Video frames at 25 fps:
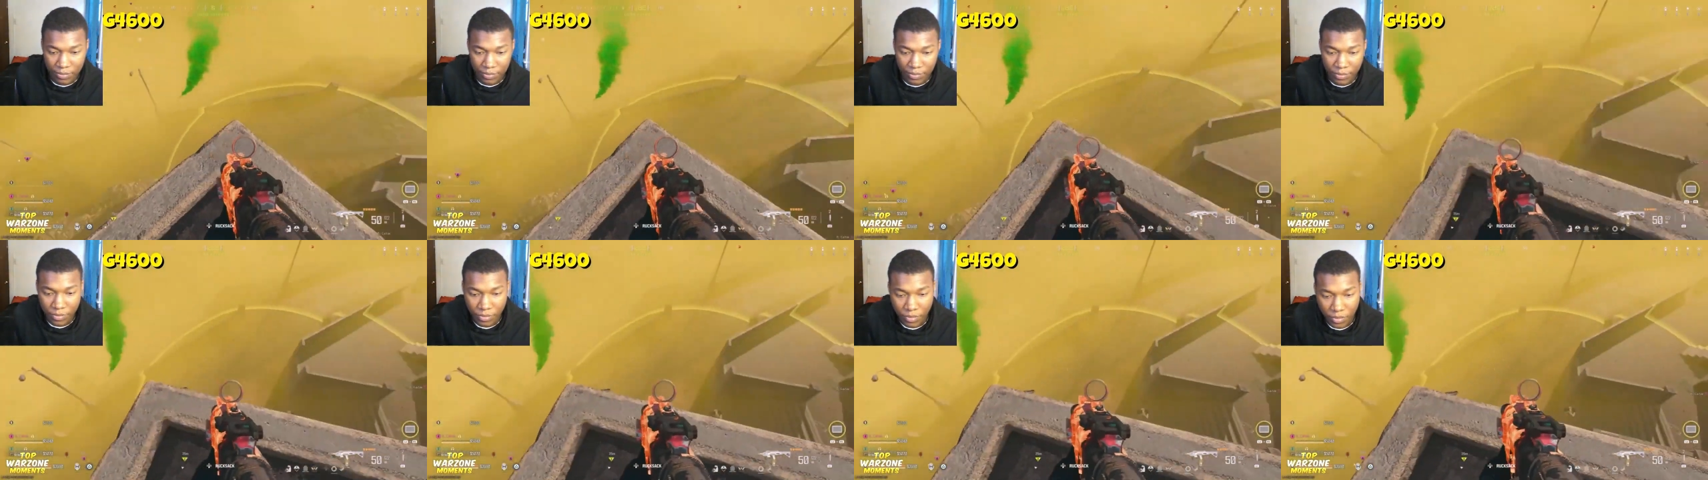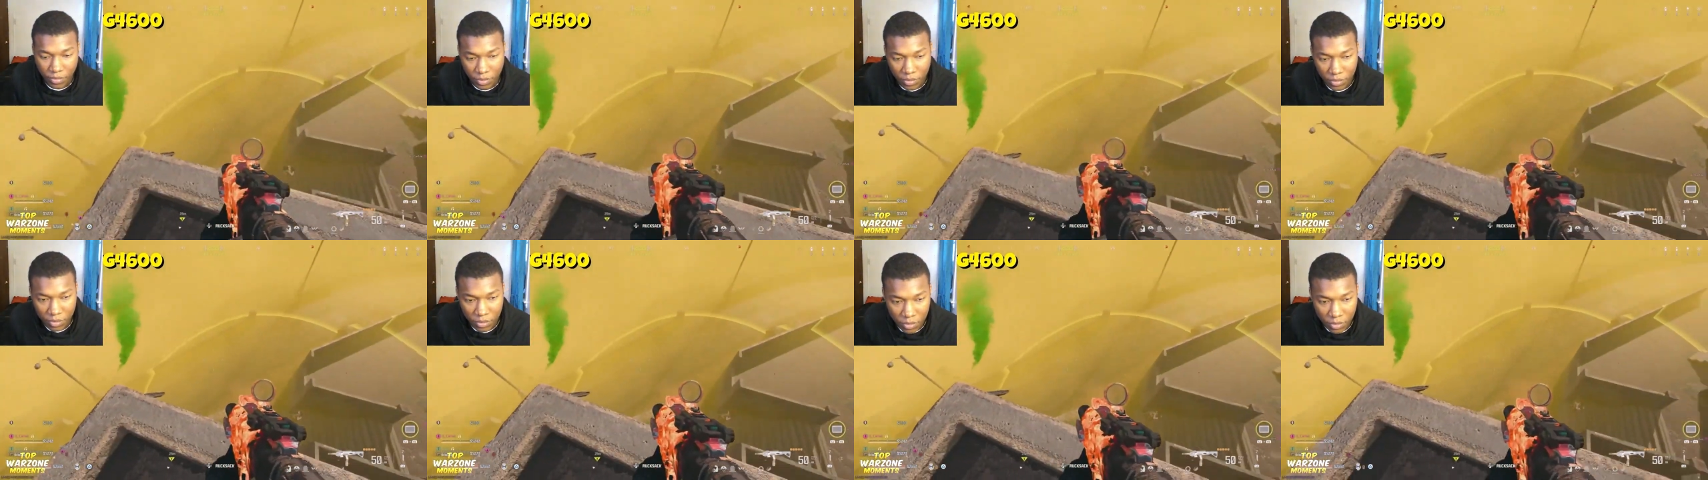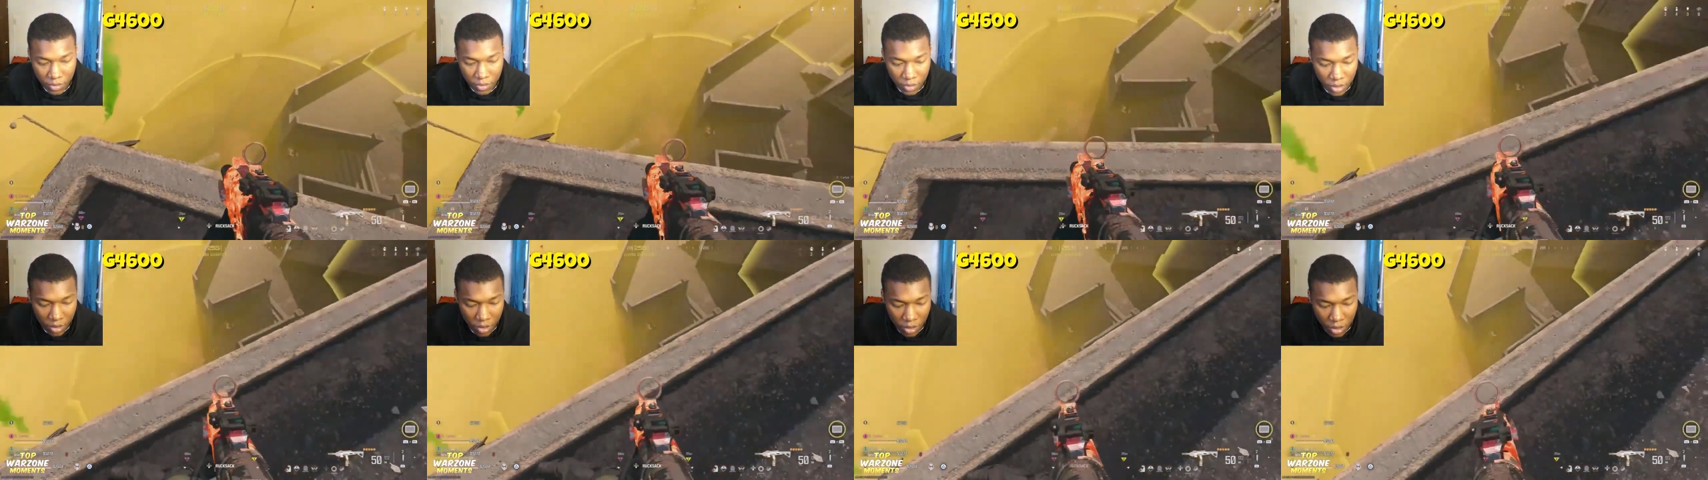
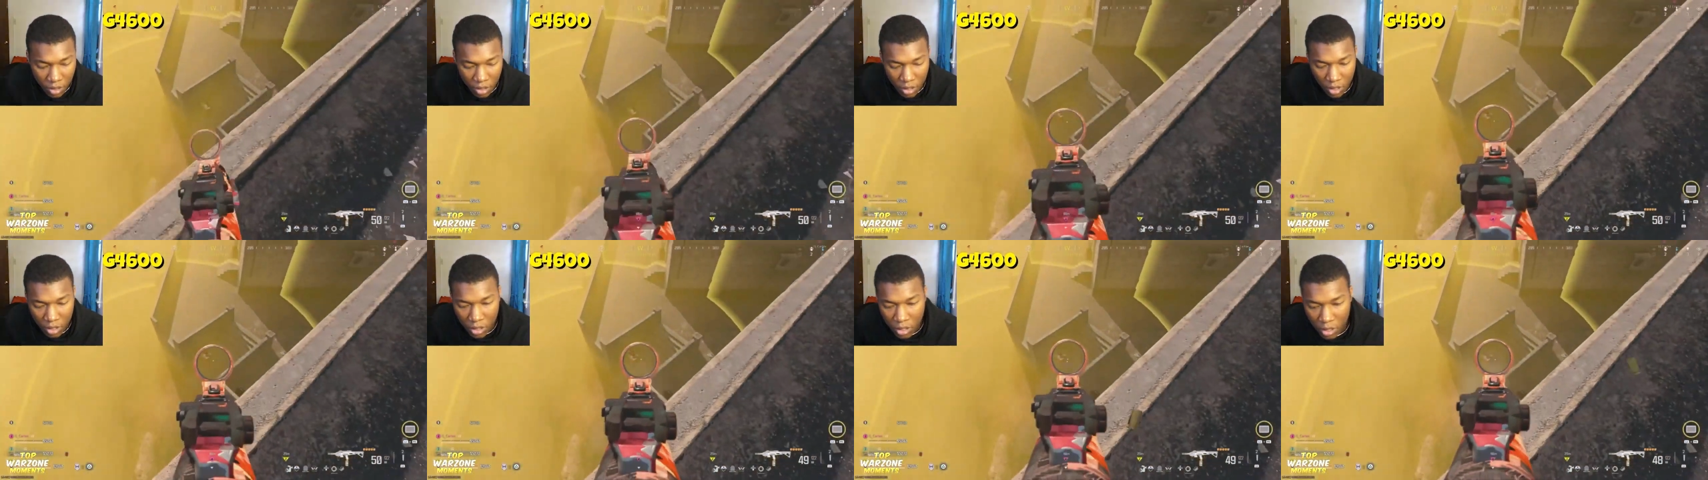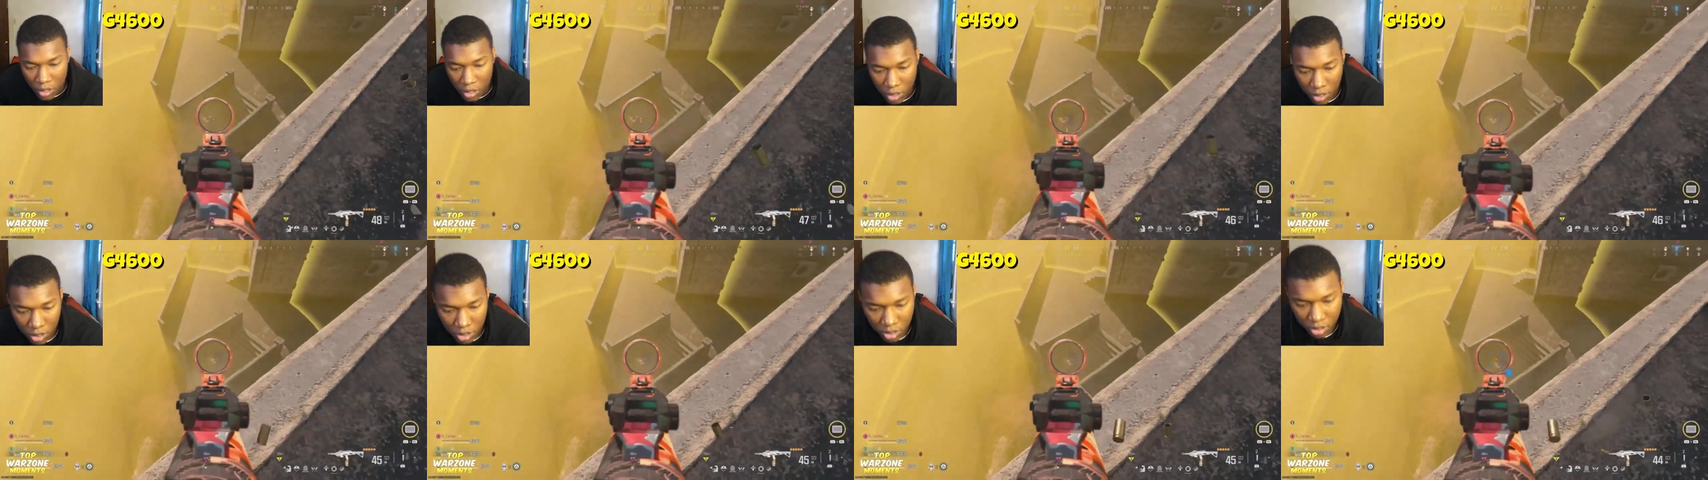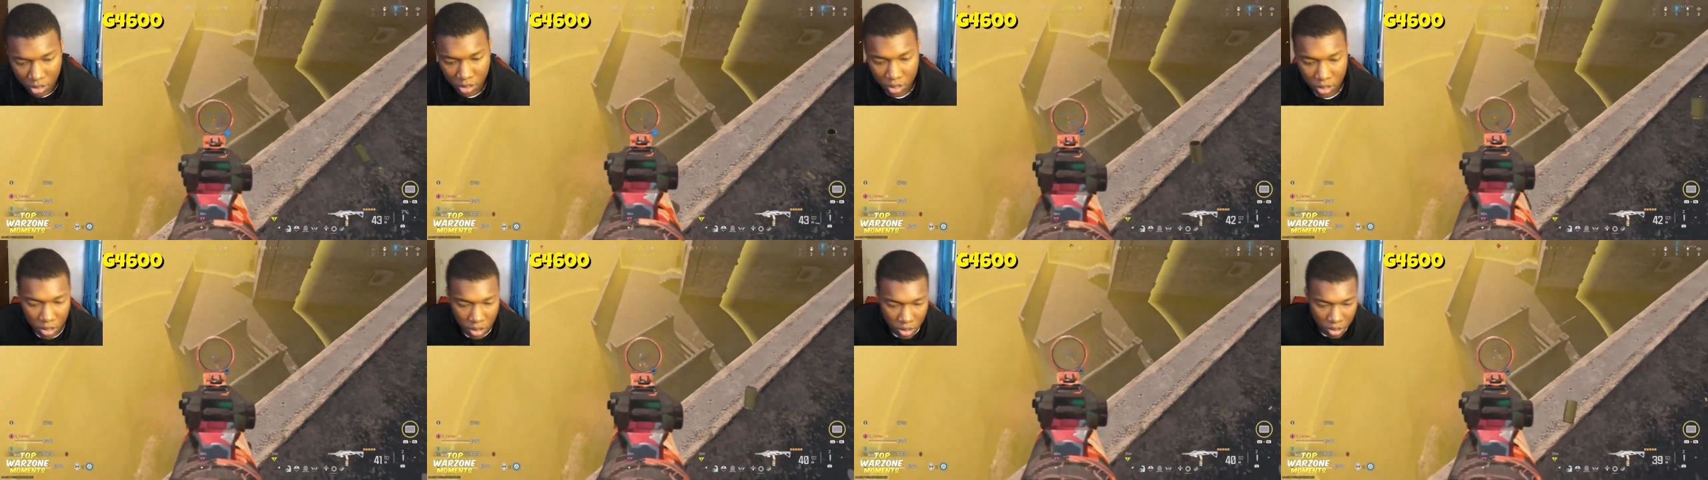
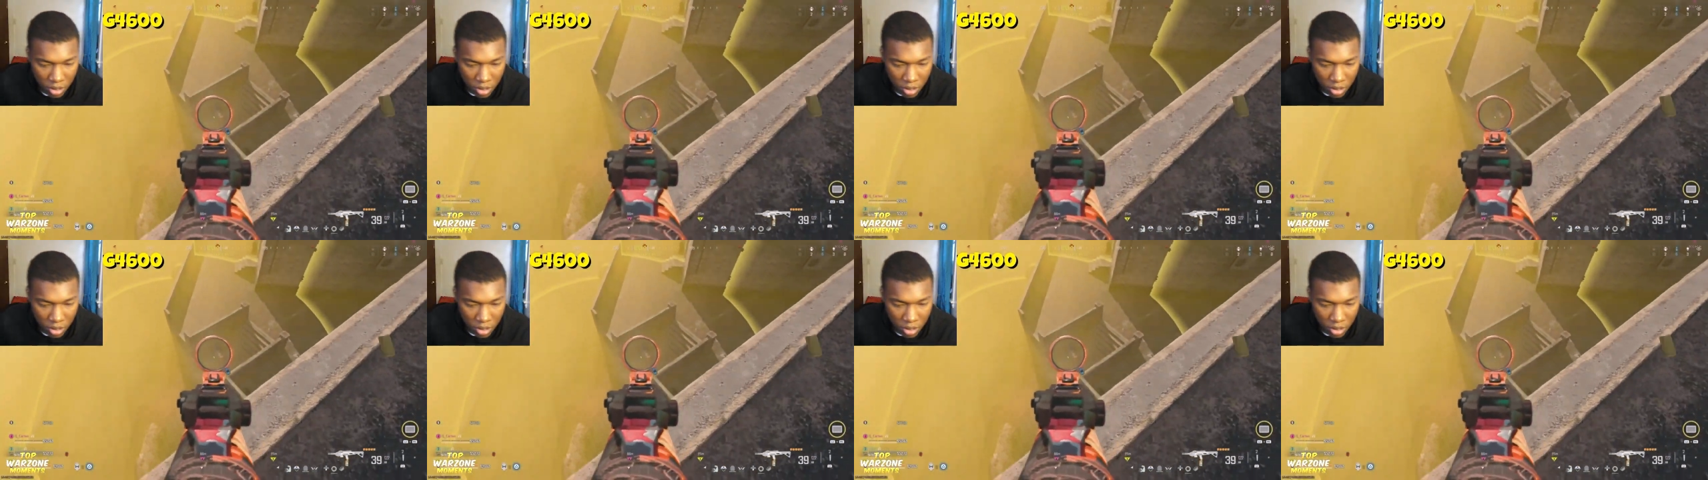Nothing is said.